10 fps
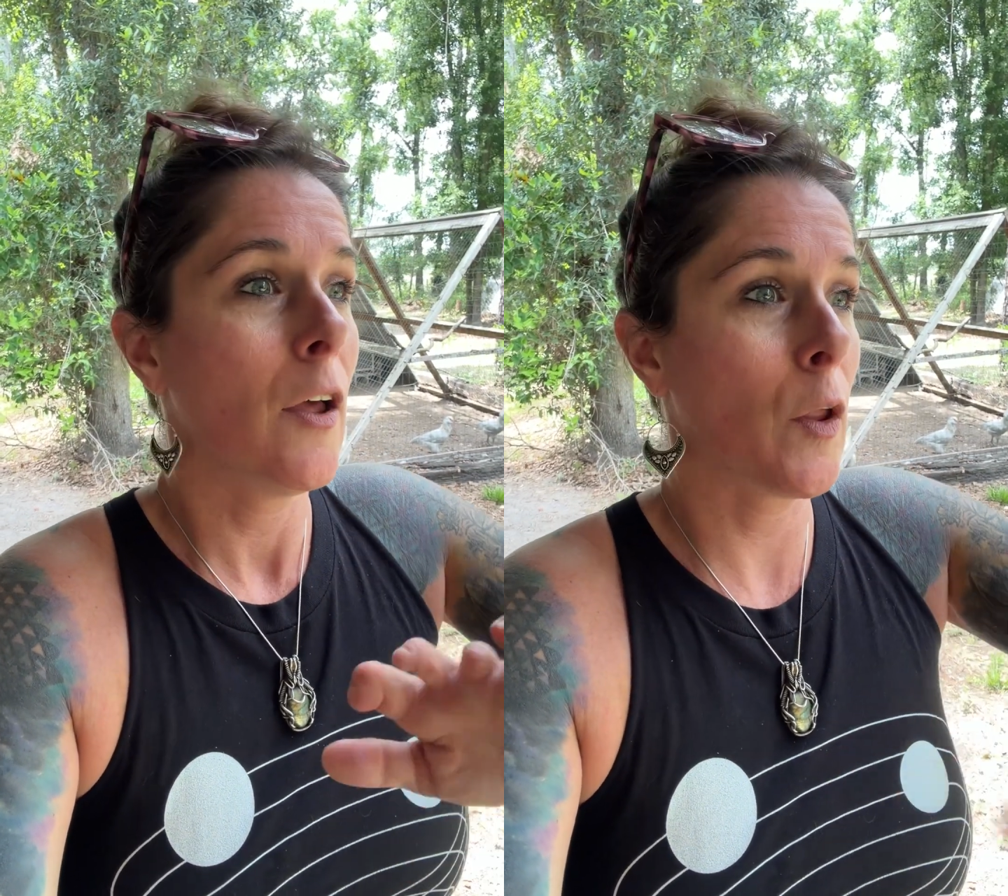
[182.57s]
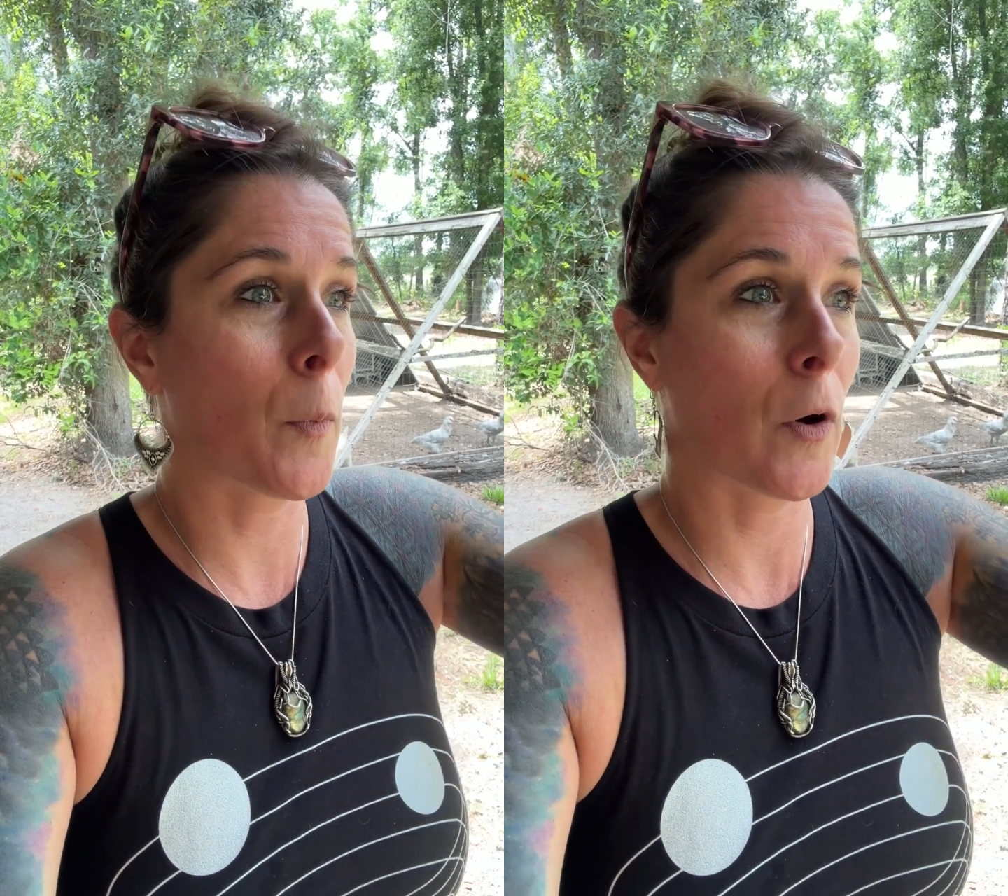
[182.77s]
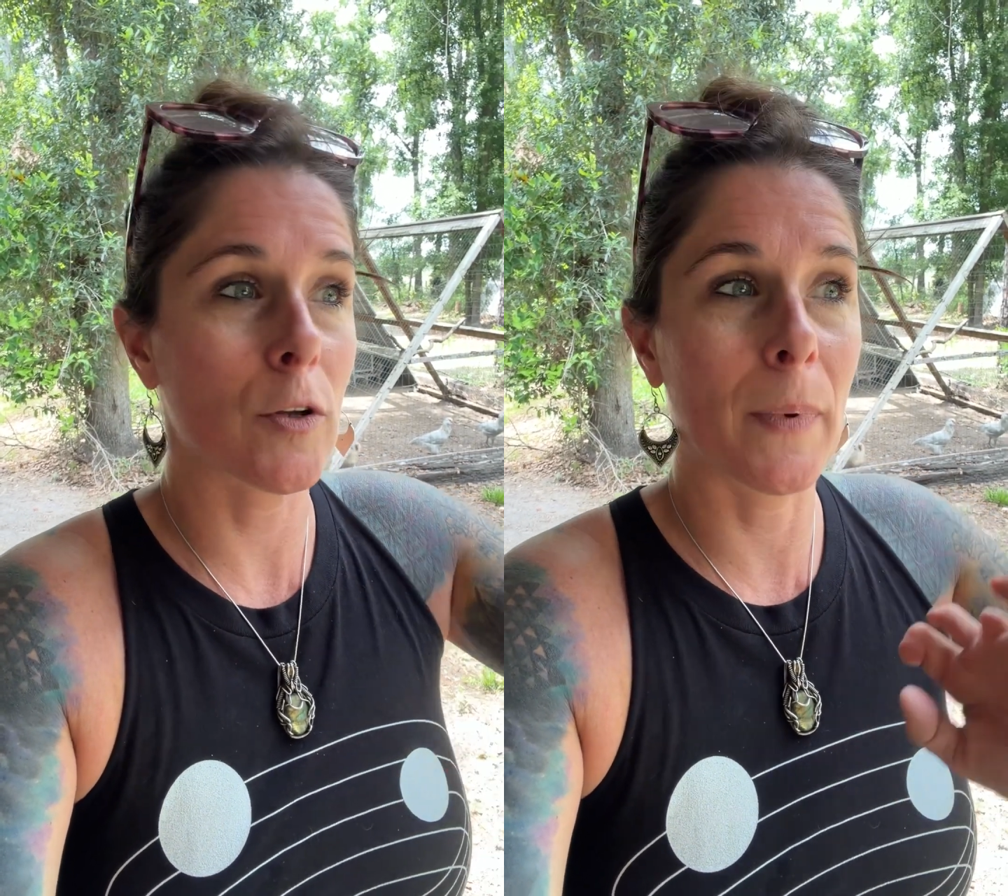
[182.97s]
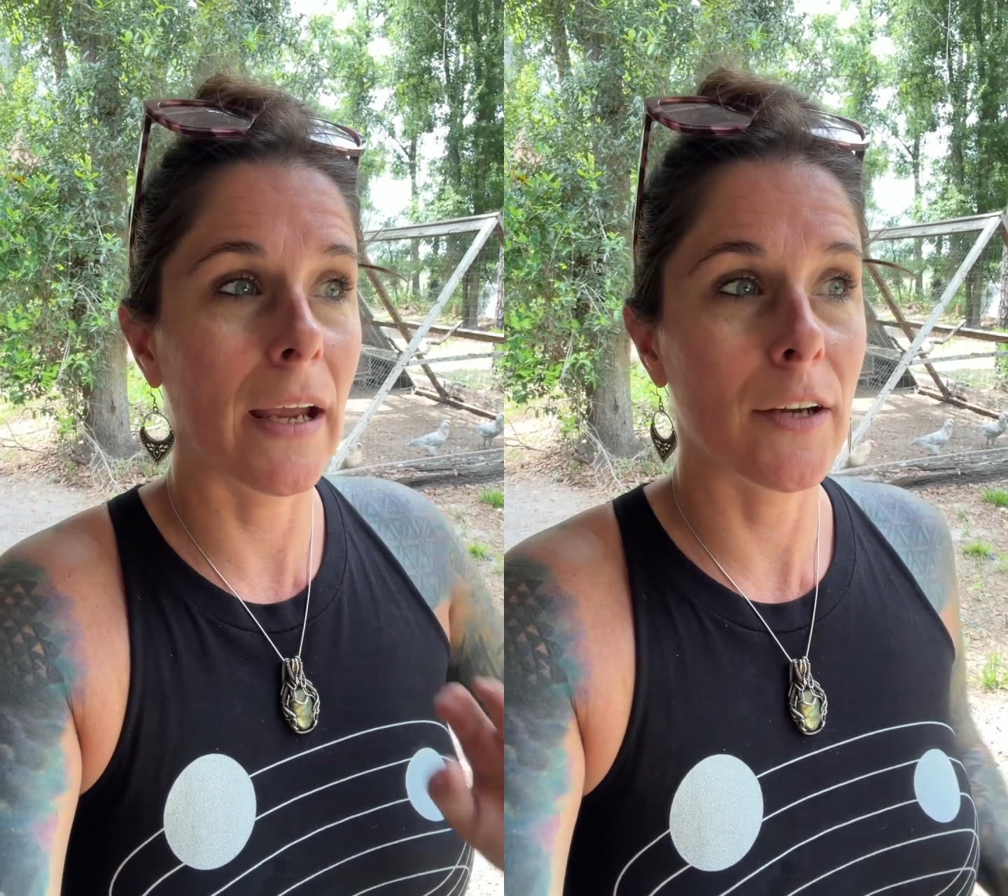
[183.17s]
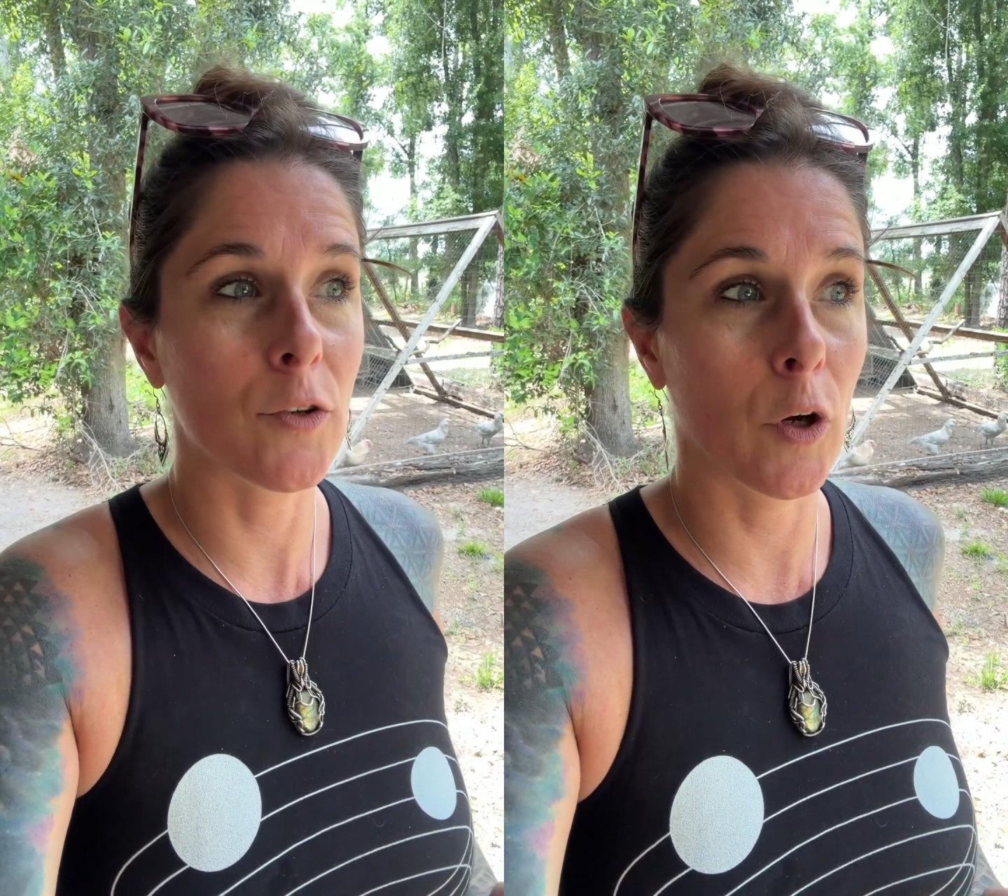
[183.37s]
the birds
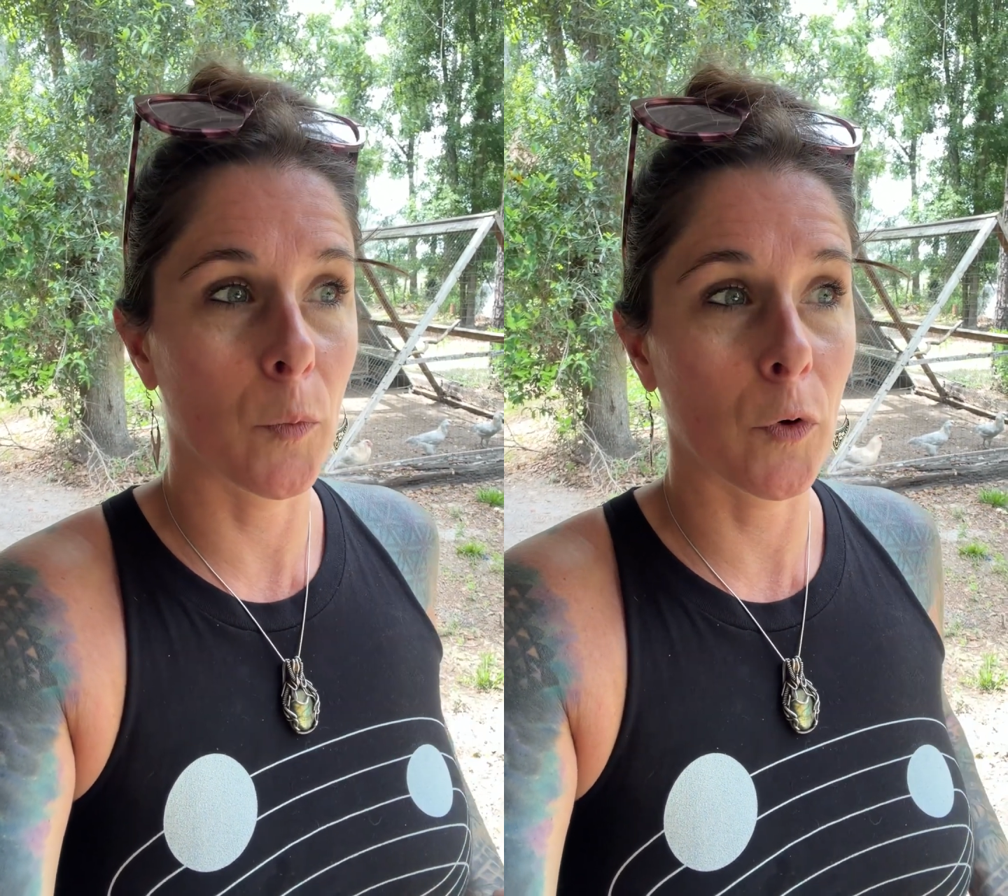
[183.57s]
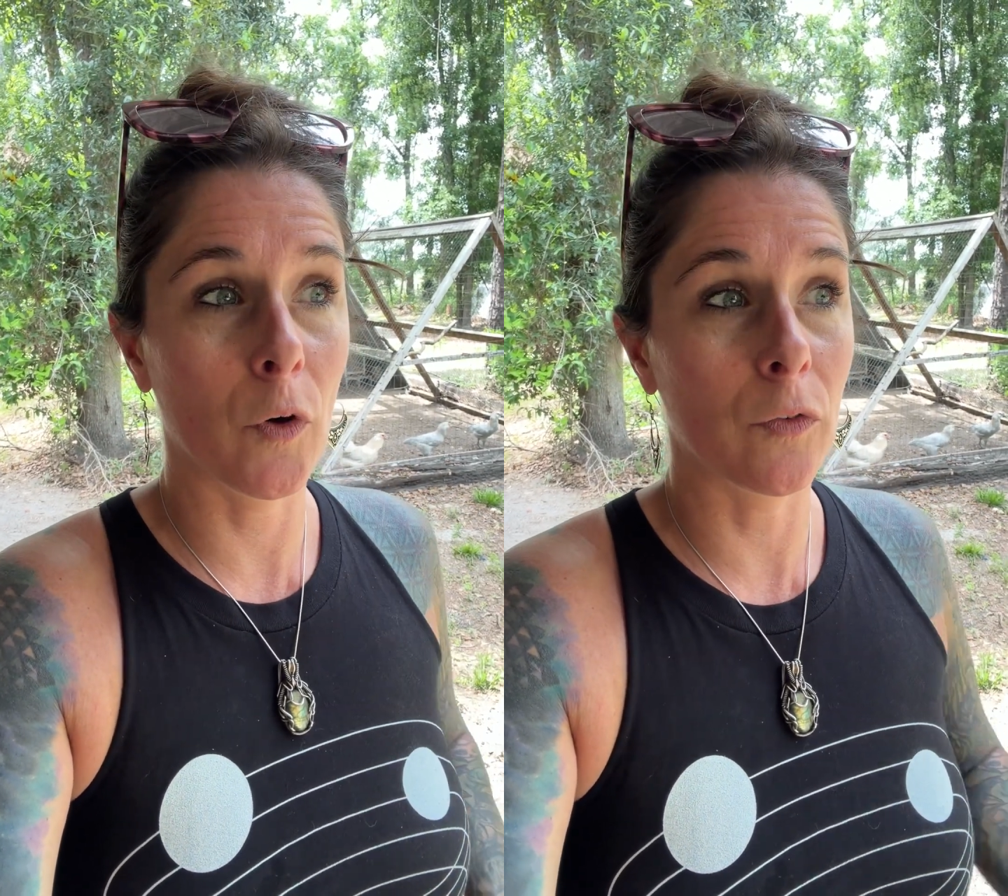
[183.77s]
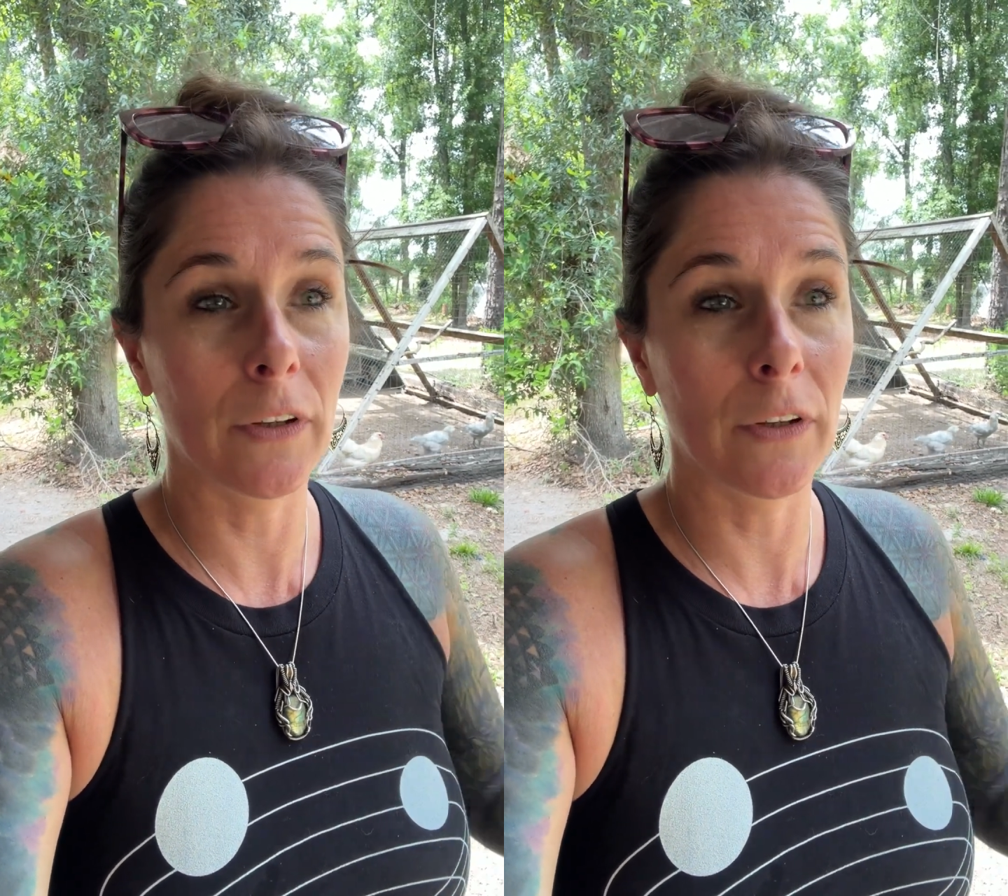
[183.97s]
begin to improve